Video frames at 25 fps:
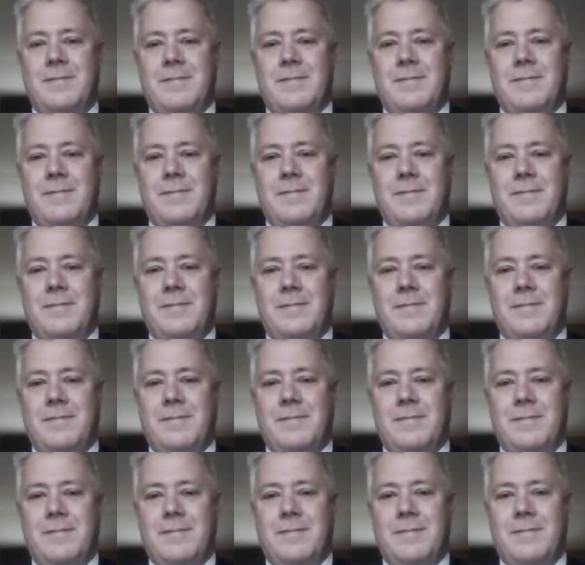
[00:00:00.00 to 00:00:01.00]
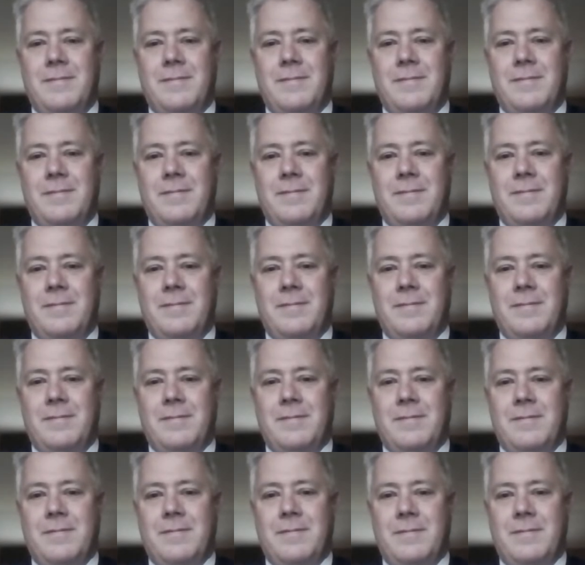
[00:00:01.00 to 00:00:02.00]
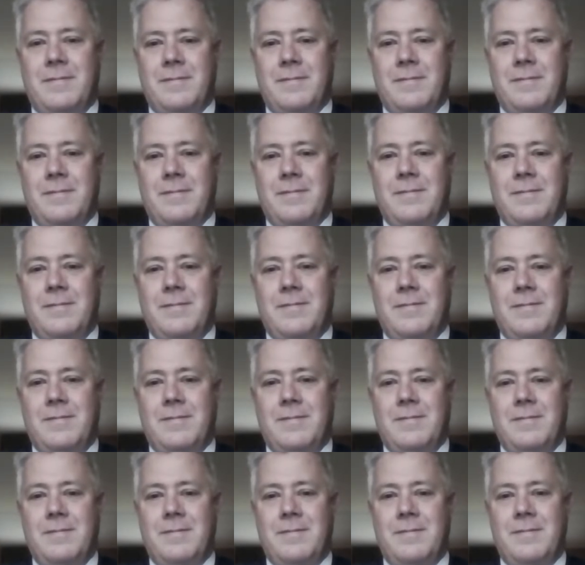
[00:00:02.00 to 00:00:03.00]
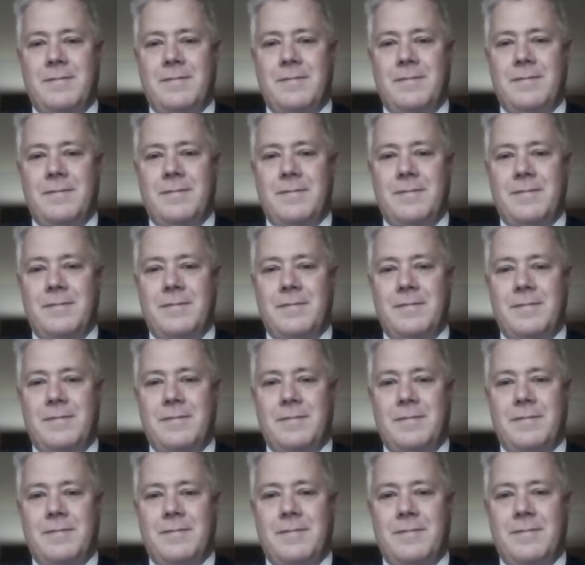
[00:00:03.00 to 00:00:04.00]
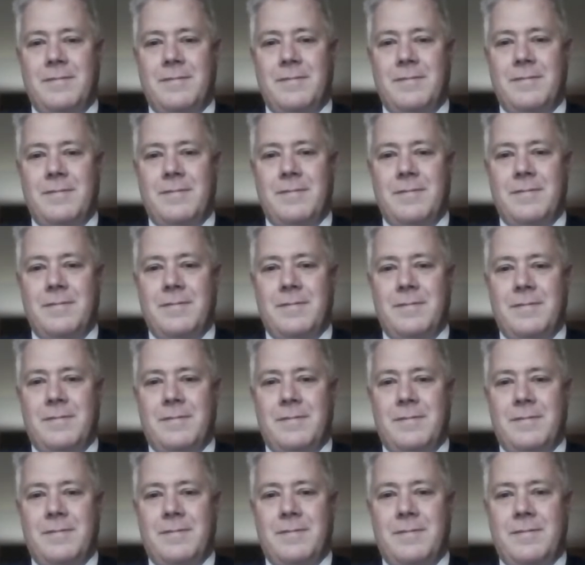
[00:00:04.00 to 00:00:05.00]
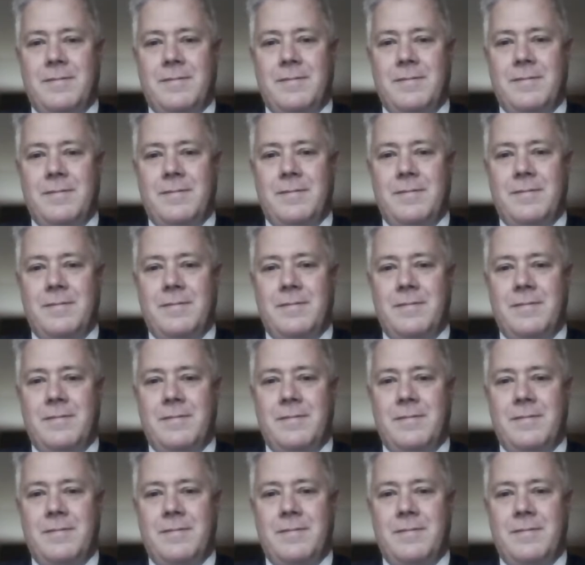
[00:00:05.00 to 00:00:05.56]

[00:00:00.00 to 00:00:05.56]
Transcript: (not speaking)